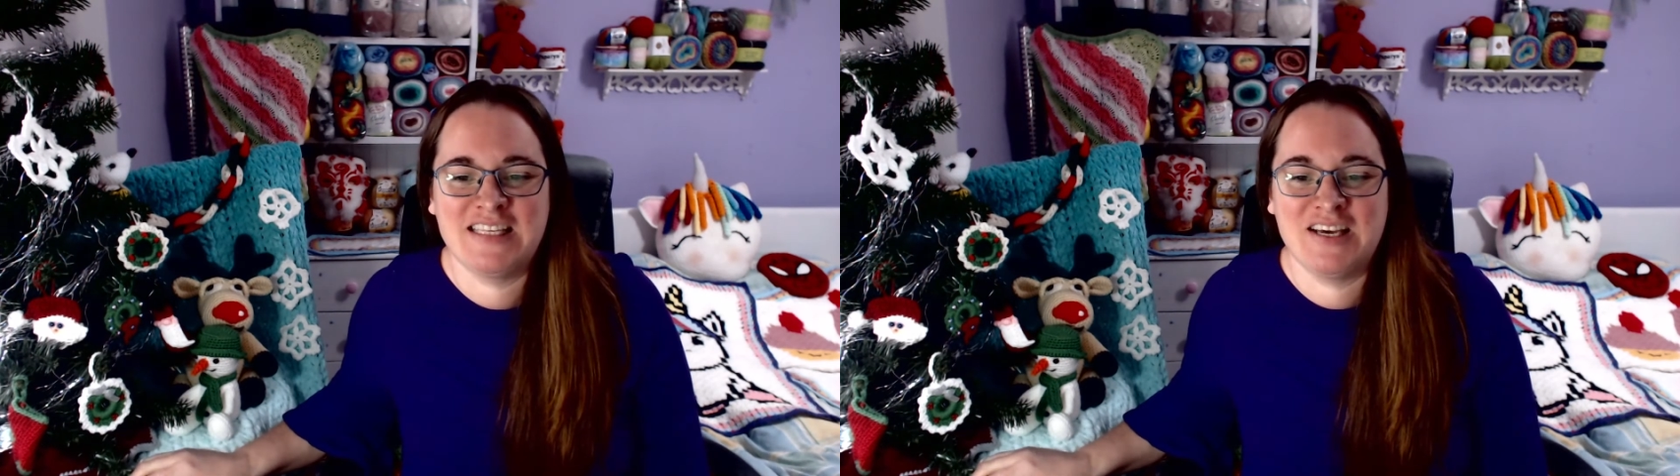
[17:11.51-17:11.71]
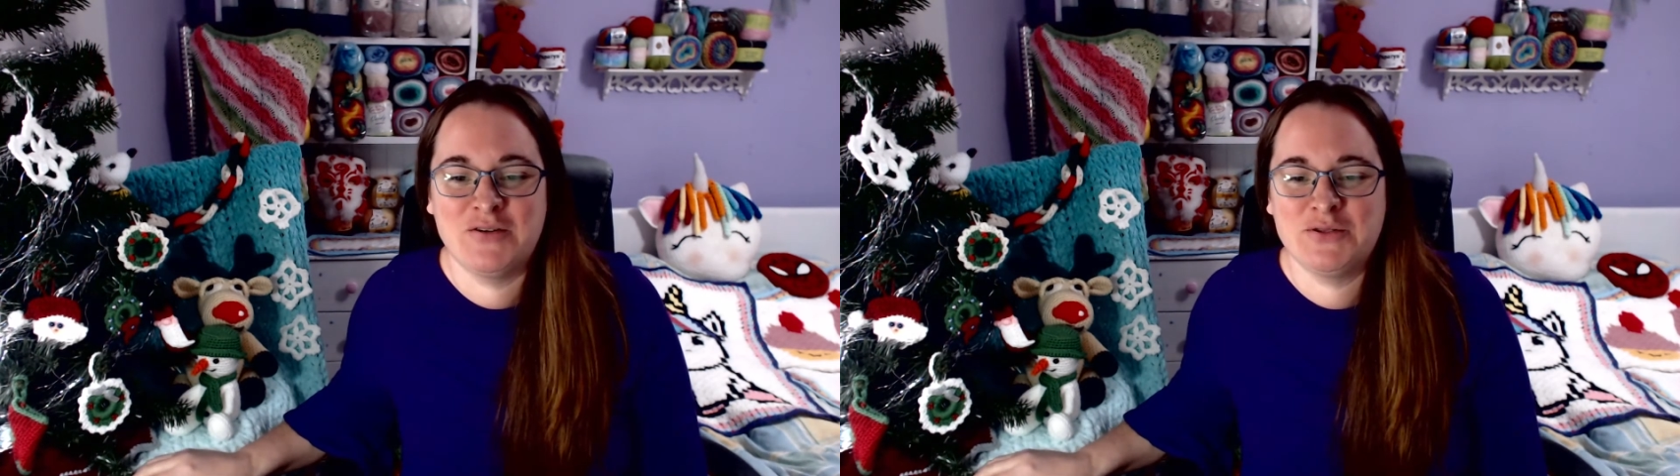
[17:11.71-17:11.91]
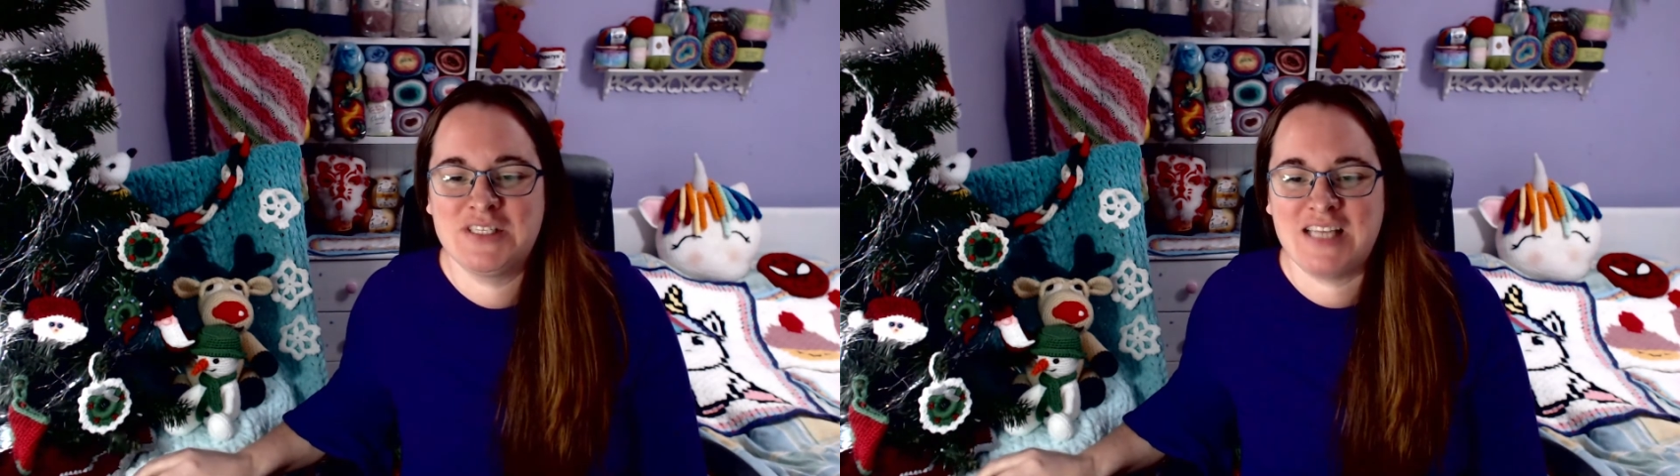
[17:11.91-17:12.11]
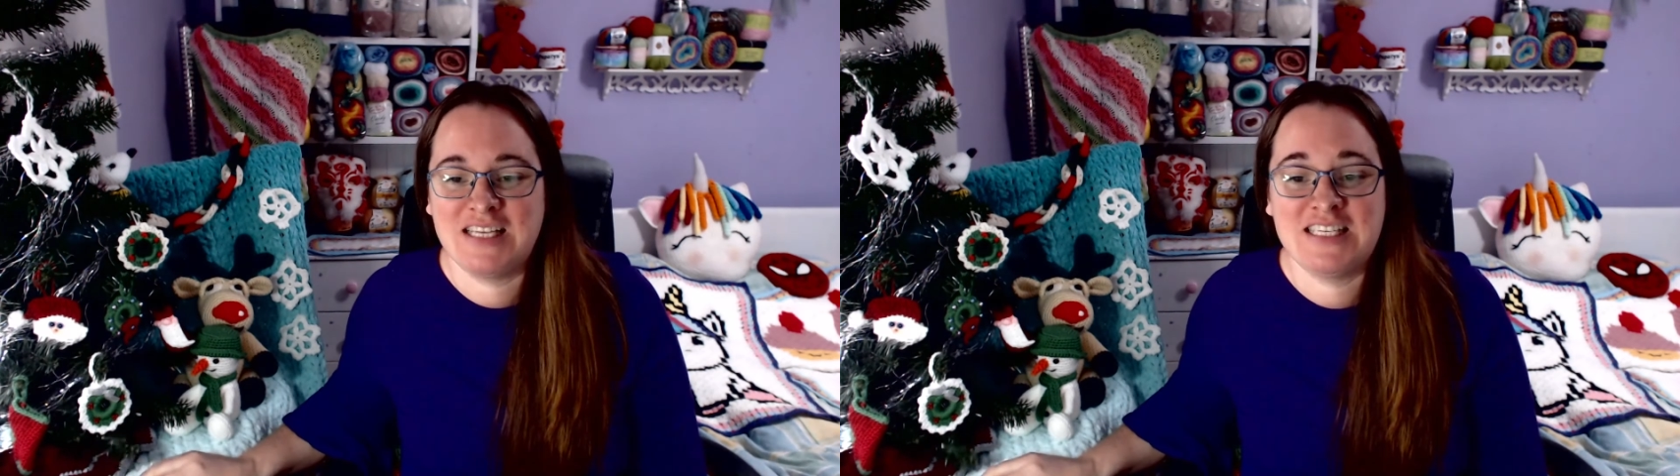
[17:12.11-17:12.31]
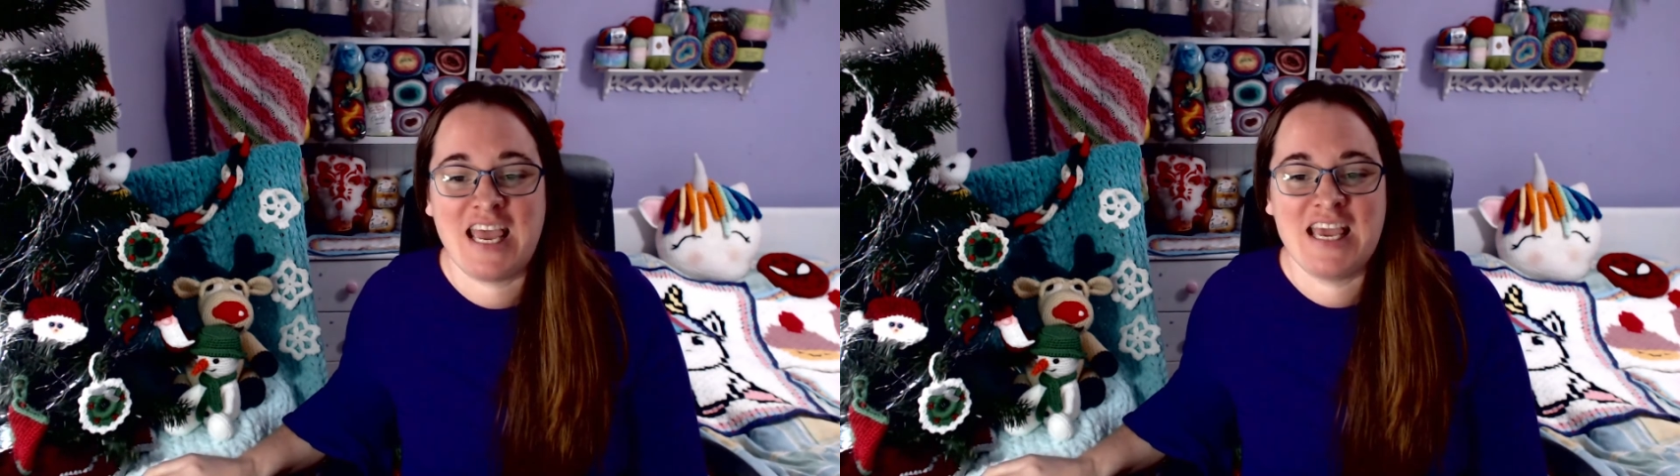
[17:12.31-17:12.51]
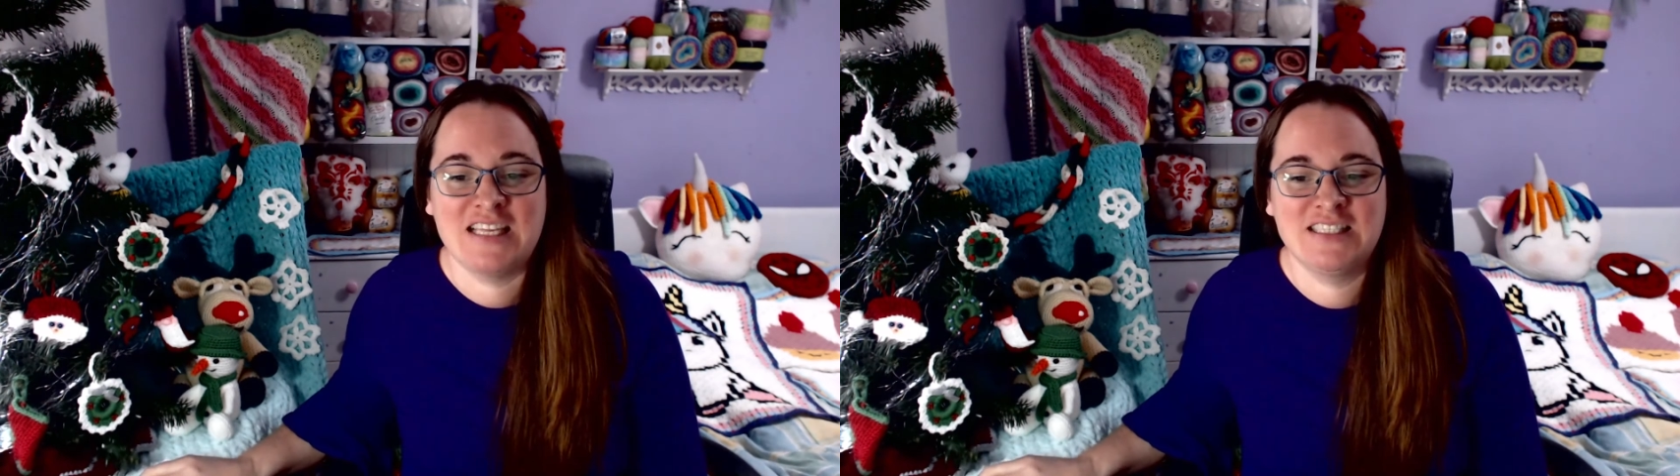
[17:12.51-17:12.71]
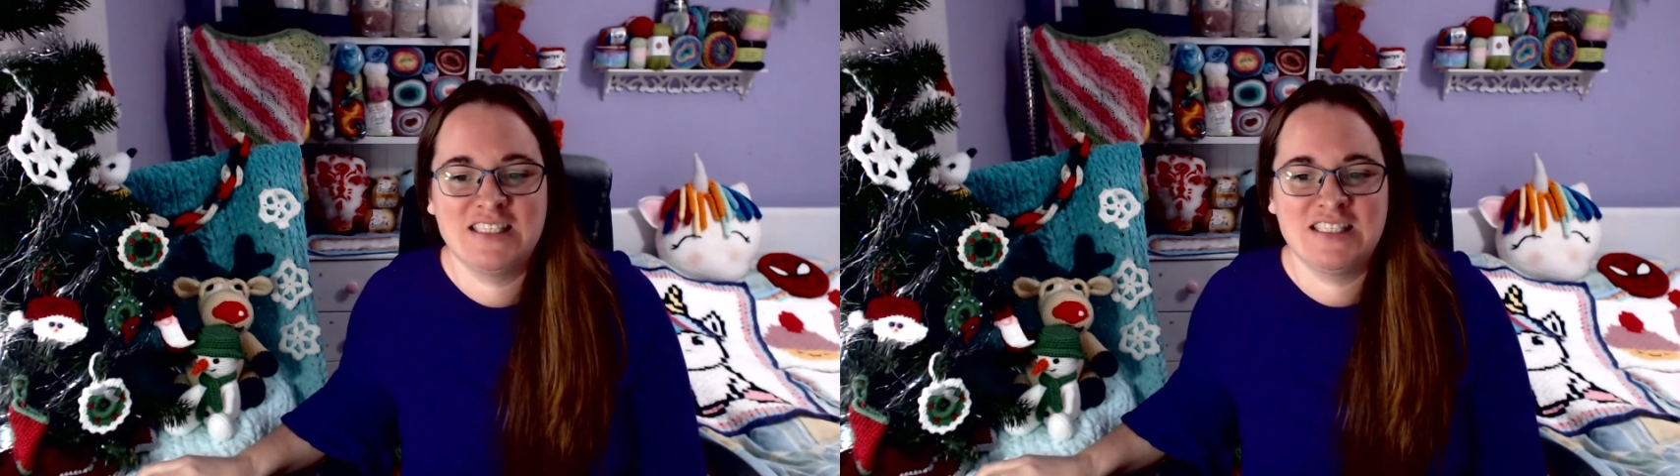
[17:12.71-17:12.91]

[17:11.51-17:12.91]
on Saturday and